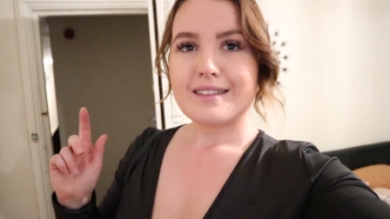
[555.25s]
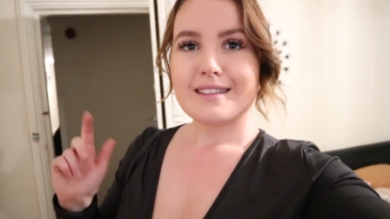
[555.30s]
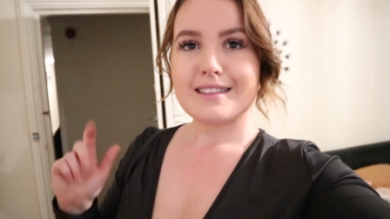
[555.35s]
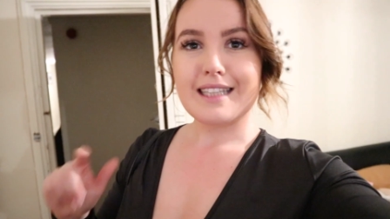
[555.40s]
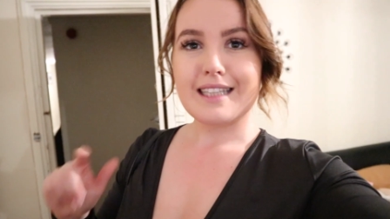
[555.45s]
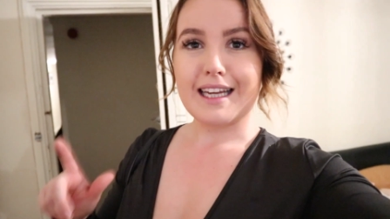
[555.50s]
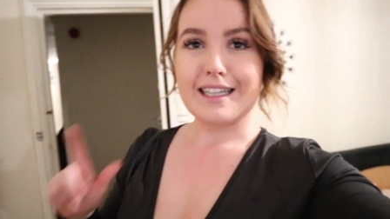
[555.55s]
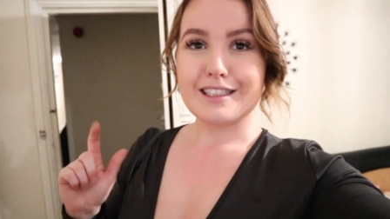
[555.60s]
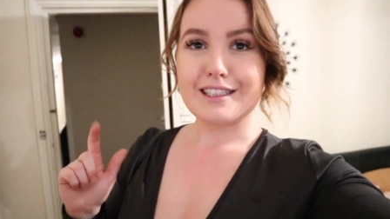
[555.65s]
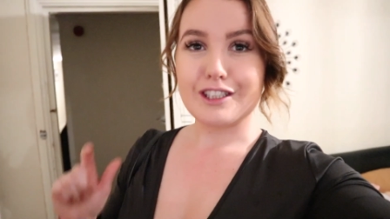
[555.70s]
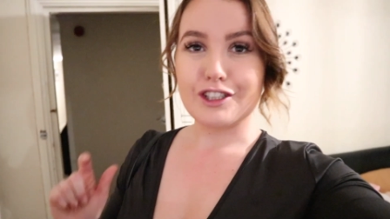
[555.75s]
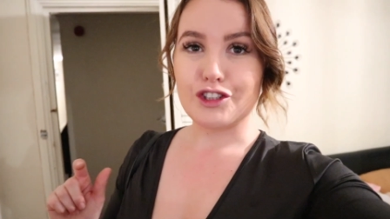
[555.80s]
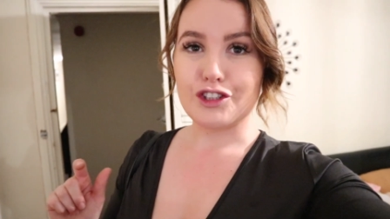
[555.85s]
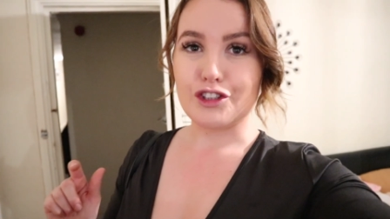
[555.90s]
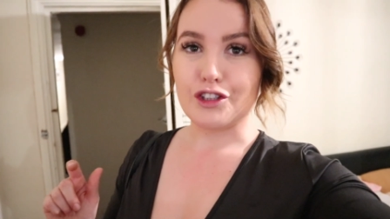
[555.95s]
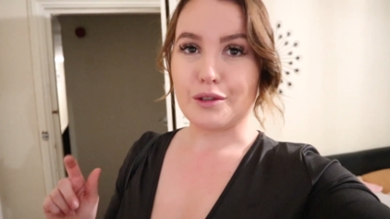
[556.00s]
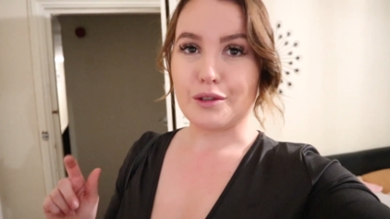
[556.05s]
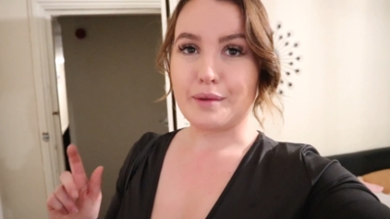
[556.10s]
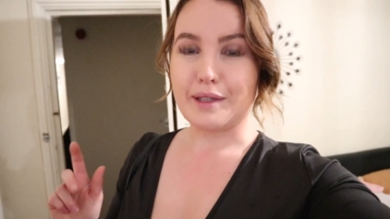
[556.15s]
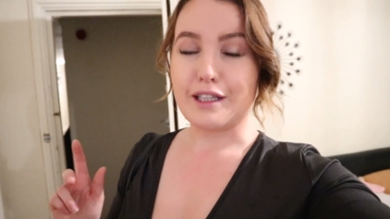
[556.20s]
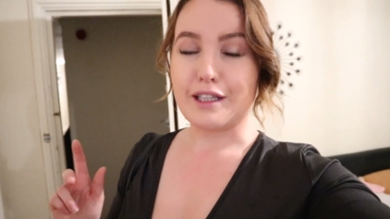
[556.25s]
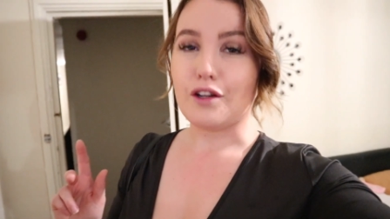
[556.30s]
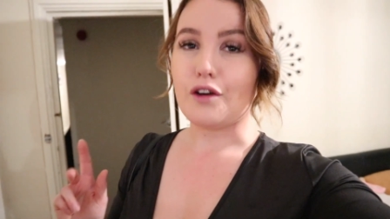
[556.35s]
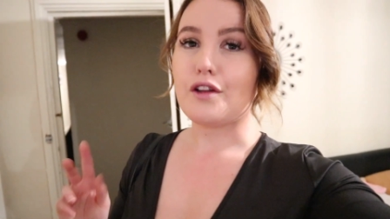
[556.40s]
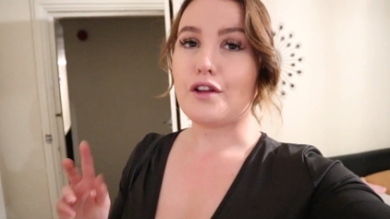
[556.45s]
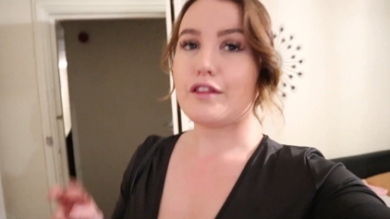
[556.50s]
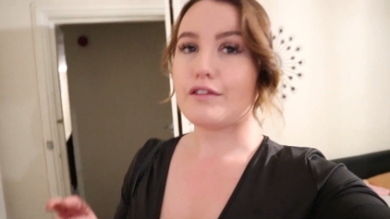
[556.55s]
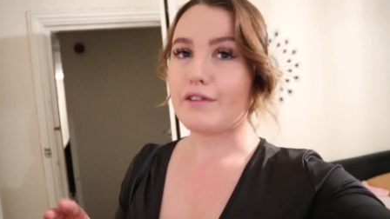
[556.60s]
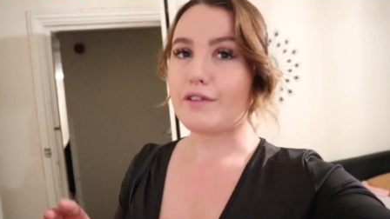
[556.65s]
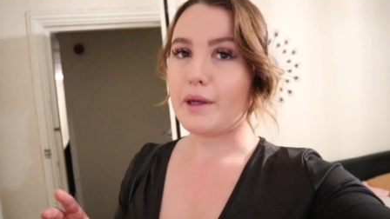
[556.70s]
Taxi's due in
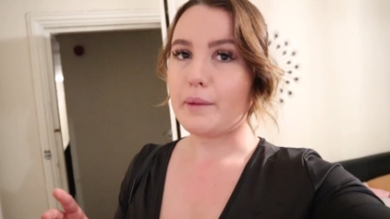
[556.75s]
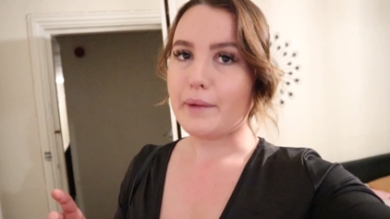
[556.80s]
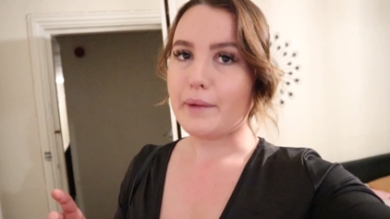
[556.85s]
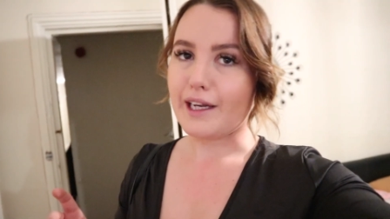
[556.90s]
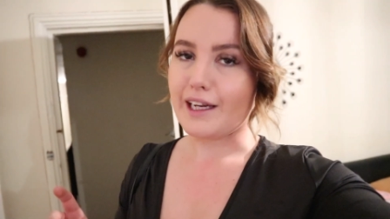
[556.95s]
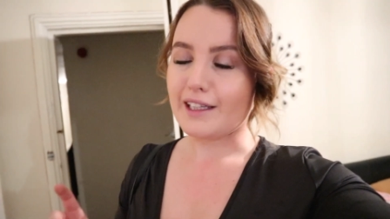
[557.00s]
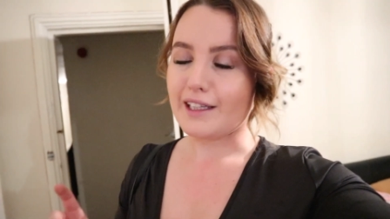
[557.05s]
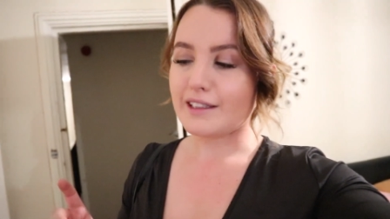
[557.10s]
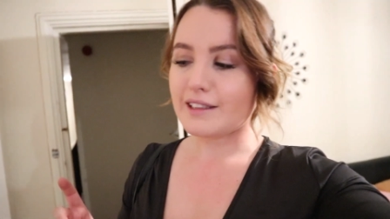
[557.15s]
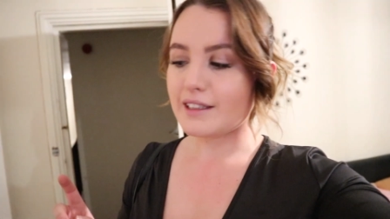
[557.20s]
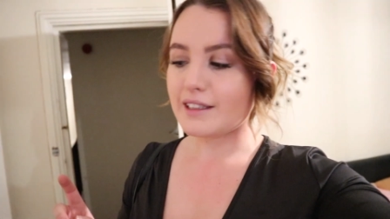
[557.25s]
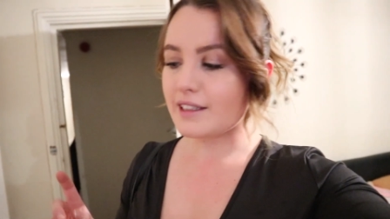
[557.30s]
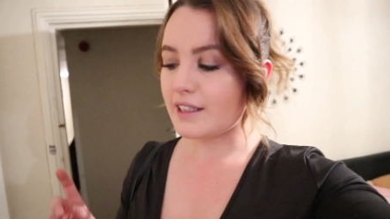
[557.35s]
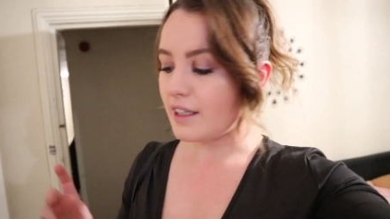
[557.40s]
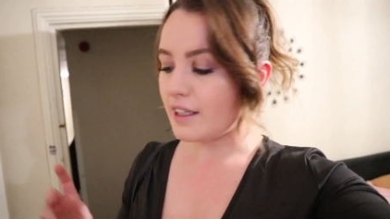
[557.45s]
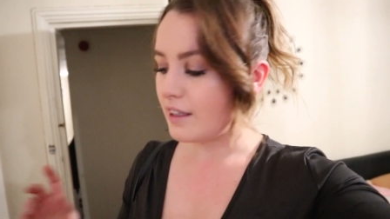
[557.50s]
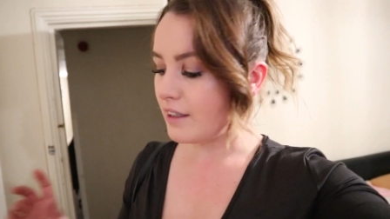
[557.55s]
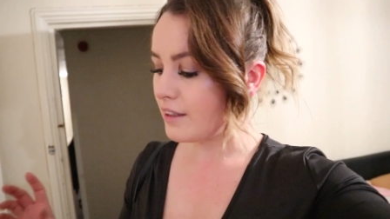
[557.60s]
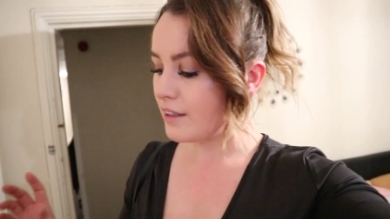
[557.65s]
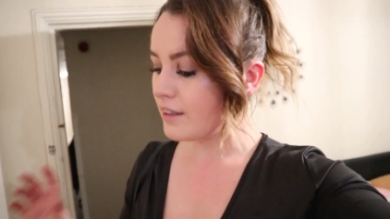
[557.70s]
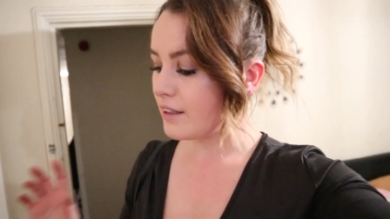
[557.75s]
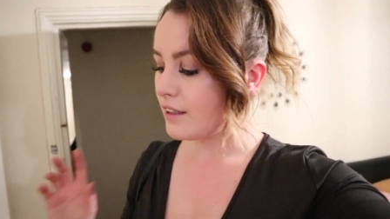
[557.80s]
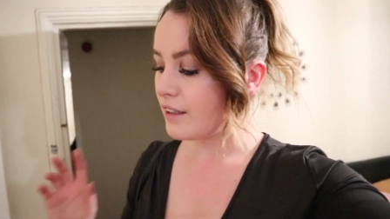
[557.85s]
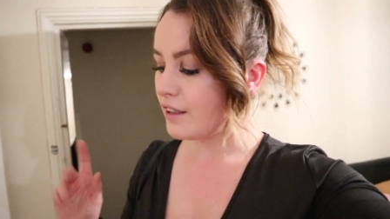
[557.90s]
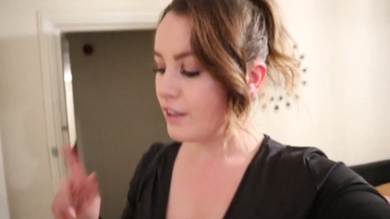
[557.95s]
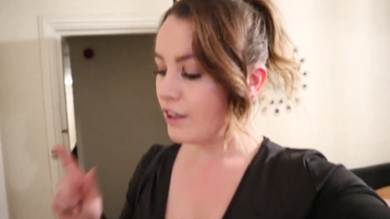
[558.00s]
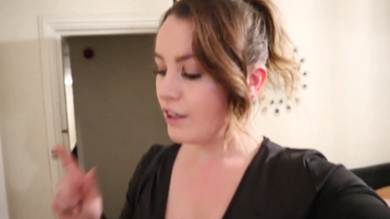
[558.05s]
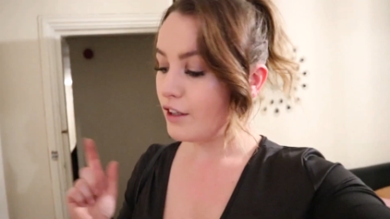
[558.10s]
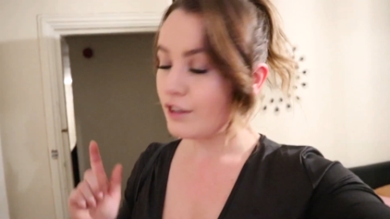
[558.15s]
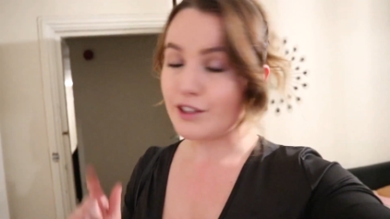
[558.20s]
like 3 minutes,
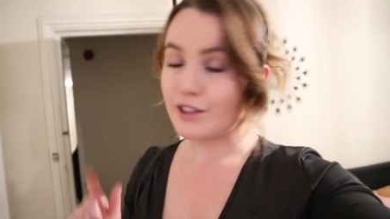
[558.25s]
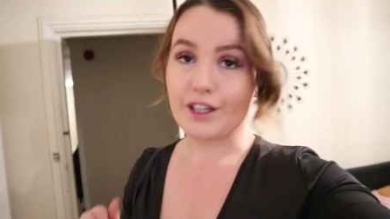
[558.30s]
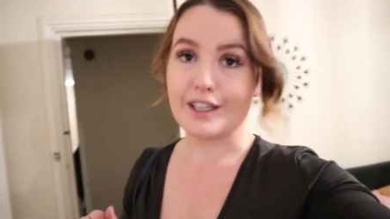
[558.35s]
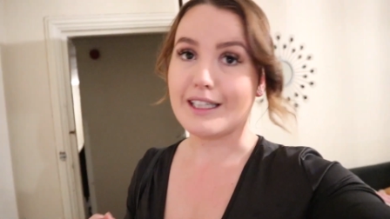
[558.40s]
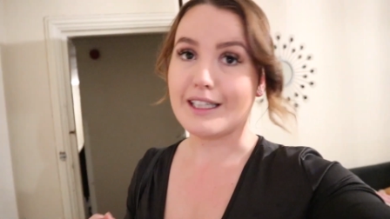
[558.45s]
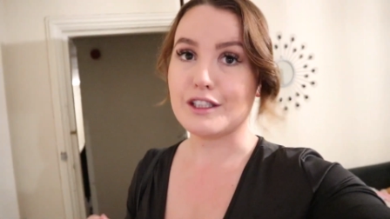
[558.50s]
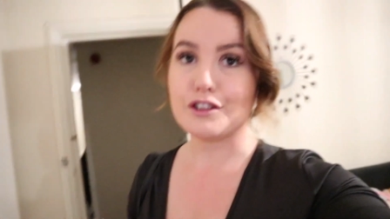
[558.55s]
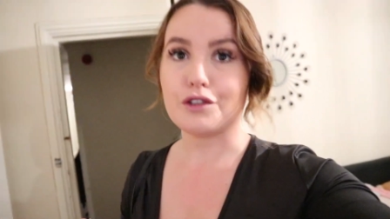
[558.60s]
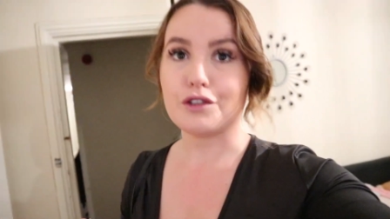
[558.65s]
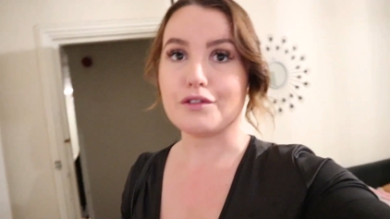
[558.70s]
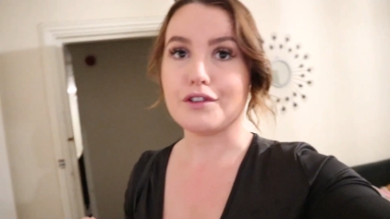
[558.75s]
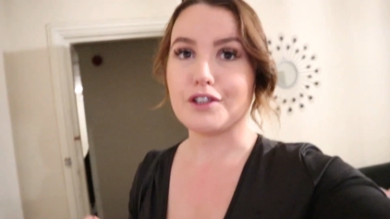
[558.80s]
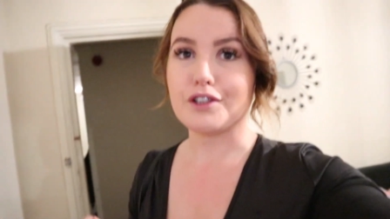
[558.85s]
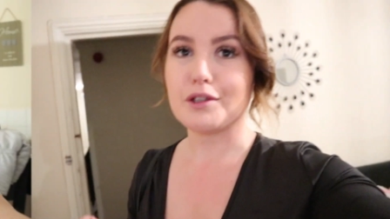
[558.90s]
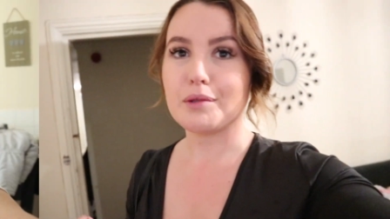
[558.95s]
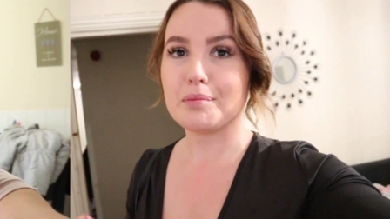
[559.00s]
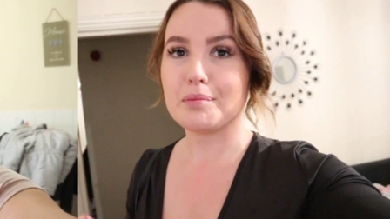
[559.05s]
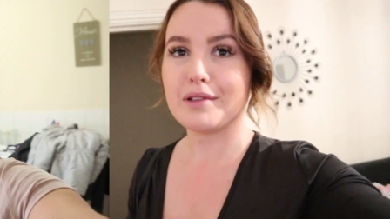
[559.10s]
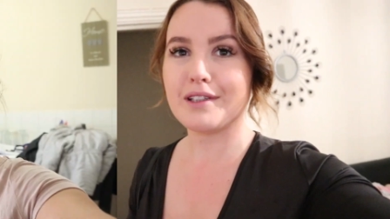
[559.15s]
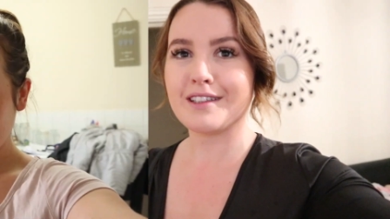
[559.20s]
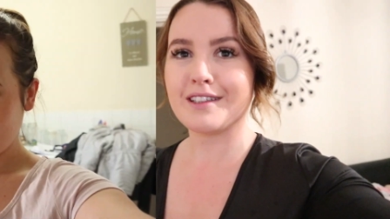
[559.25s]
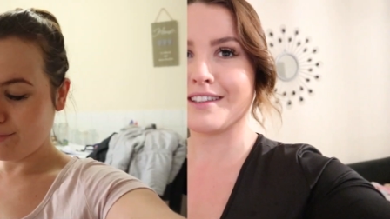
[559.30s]
so I need to hurry up.